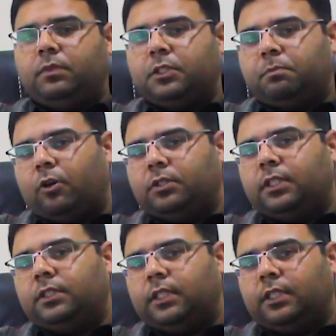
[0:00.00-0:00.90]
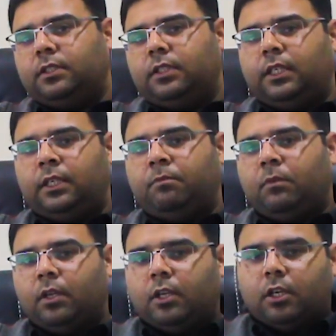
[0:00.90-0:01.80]
this process is
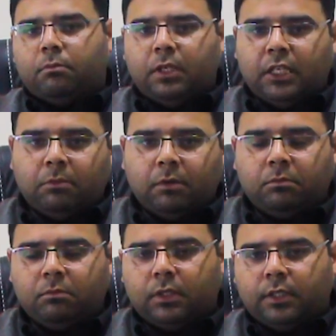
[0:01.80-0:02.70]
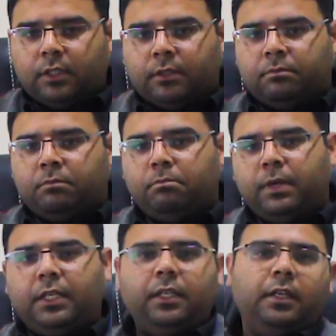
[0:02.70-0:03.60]
the minimum
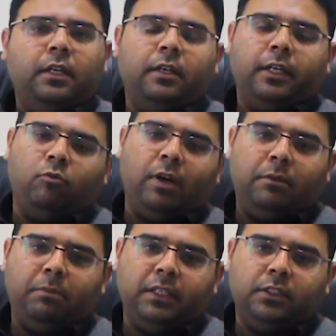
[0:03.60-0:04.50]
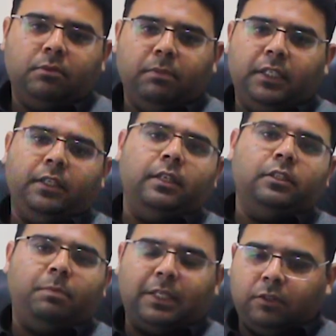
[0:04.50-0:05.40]
material requirements, material
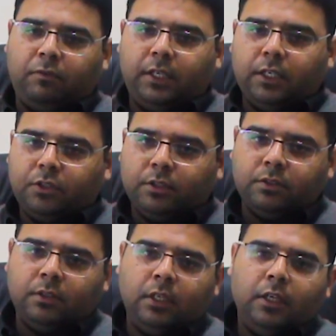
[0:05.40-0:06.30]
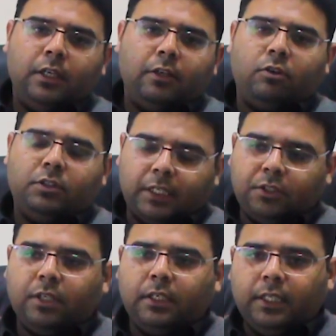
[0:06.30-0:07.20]
specifications,
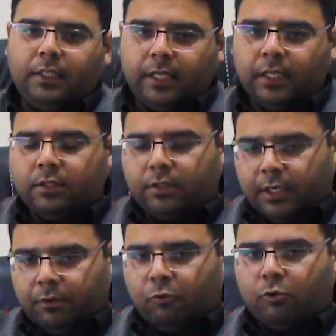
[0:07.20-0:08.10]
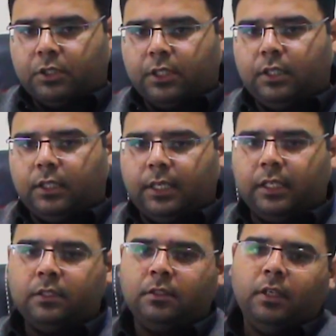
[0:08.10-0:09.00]
cross-sectional details, reinforcing
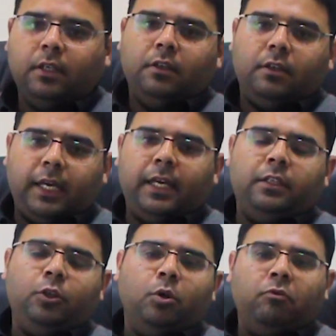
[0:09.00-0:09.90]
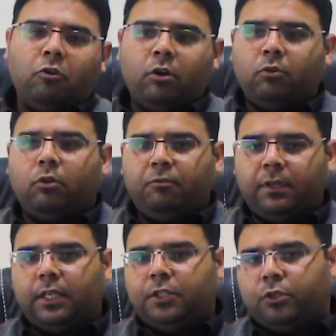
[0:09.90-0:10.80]
details, and the overall
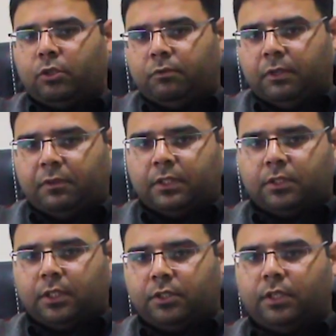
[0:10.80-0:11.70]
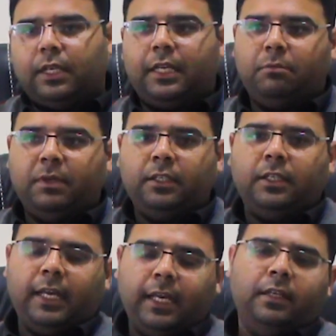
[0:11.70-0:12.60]
configuration of different structural element
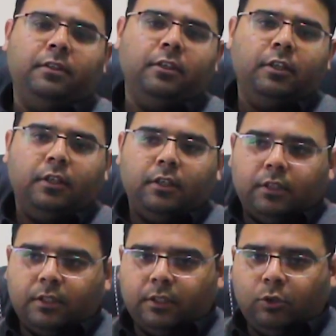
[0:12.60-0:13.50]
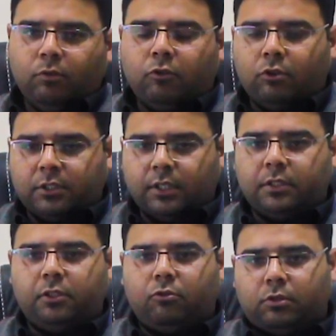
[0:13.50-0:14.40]
and the overall
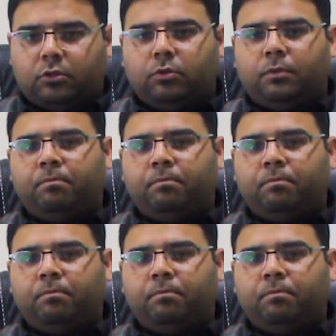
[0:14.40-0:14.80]
structure also.